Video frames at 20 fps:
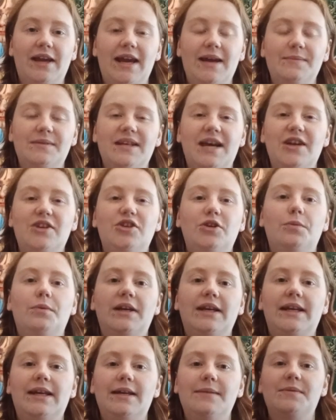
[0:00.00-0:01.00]
games, I do
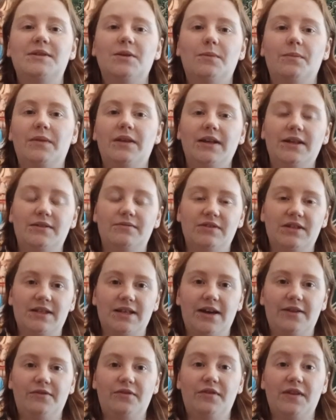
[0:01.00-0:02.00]
want to keep some things
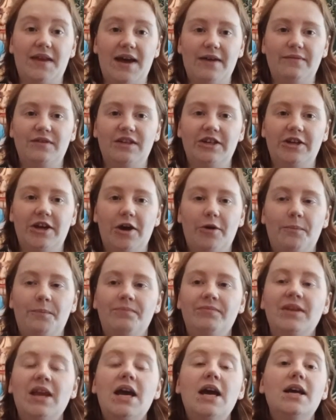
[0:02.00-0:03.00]
reserved for that video.
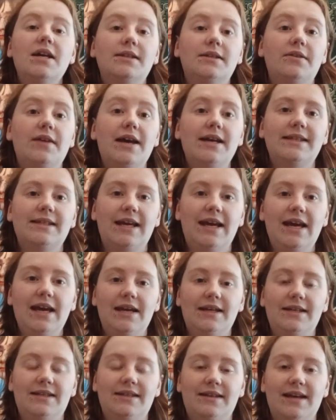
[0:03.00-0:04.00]
So that's
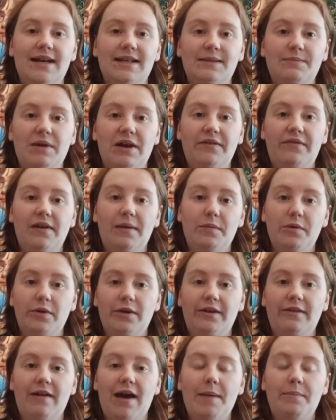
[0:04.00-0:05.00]
it. That's my
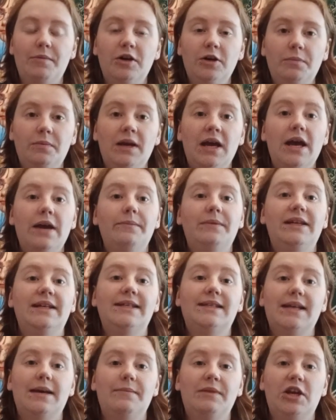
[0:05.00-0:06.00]
February wrap up.
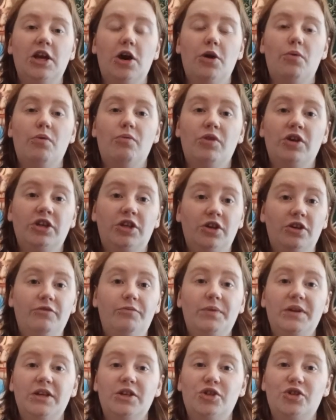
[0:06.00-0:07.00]
Please let me know what
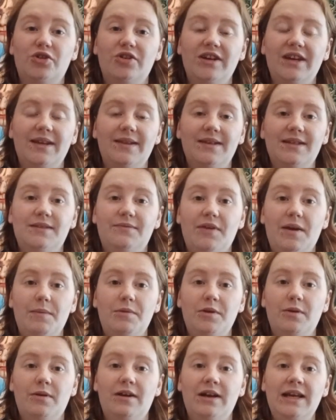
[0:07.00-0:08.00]
you've been enjoying this
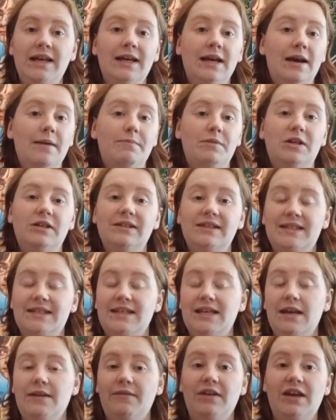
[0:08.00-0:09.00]
February. Books,
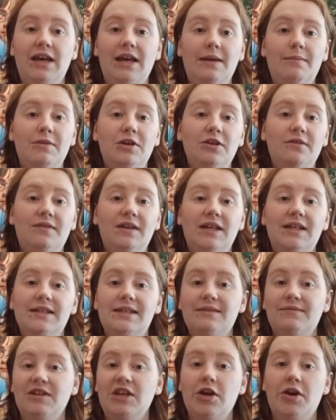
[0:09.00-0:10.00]
TV,
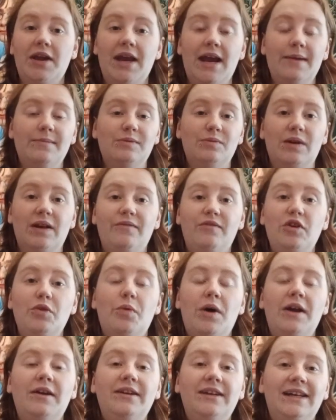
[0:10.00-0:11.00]
movies, video games, whatever you
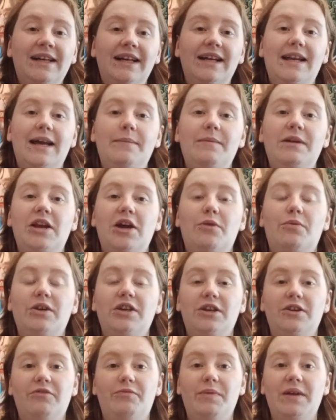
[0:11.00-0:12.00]
want. Let me know
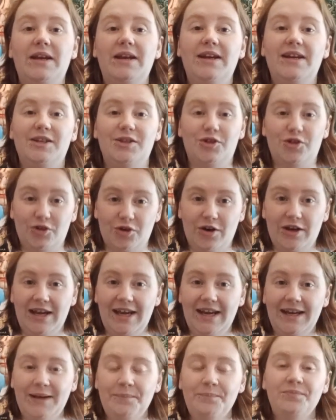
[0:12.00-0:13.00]
what you've been
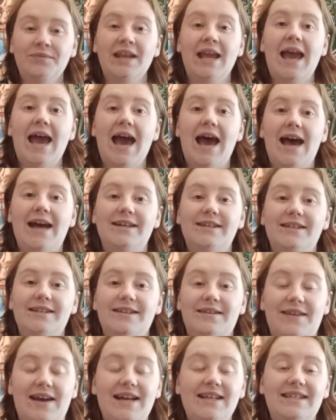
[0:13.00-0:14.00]
enjoying. And
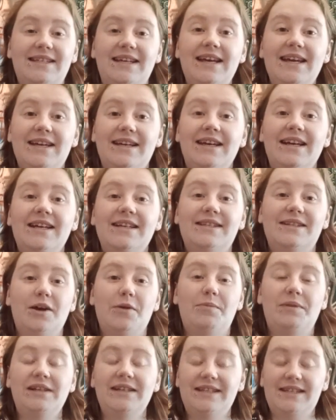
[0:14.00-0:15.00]
that's it.
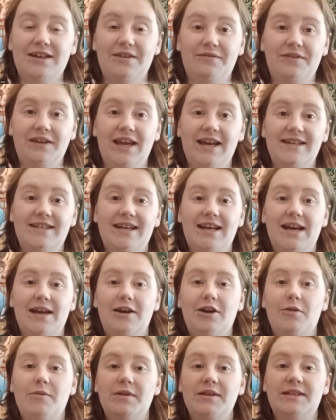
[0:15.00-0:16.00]
So please don't forget to
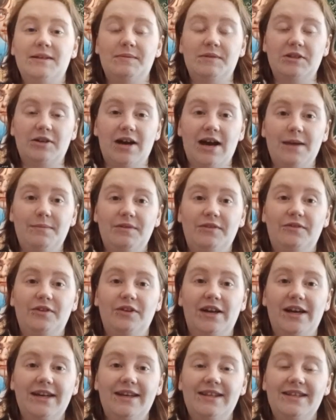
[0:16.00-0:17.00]
like, comment and subscribe if
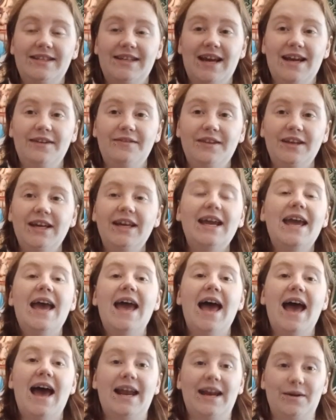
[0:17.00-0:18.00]
you like this kind of thing.
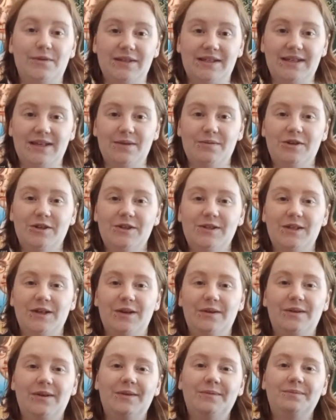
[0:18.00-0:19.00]
And I will see you all
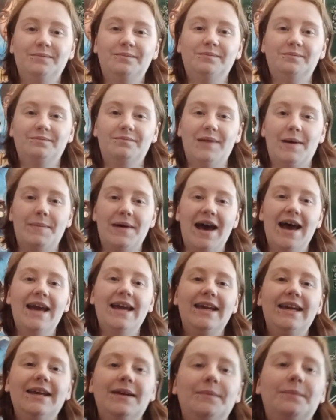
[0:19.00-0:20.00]
soon. Bye
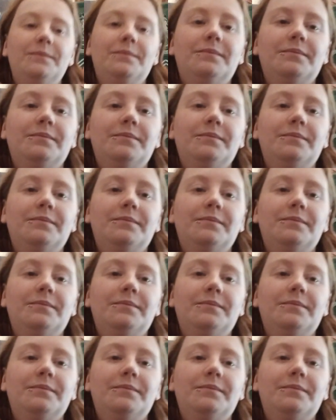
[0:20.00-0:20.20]
bye.